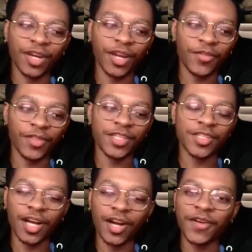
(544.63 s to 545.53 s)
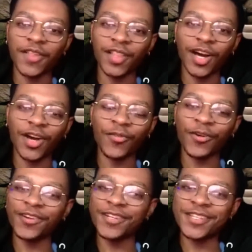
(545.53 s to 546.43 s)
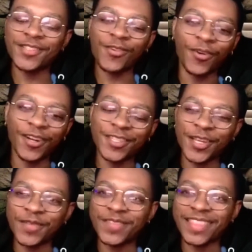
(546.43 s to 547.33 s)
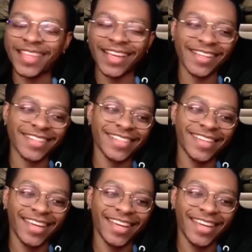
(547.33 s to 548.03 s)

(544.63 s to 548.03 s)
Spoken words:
what I really saw a lot were just the horoscopes and things.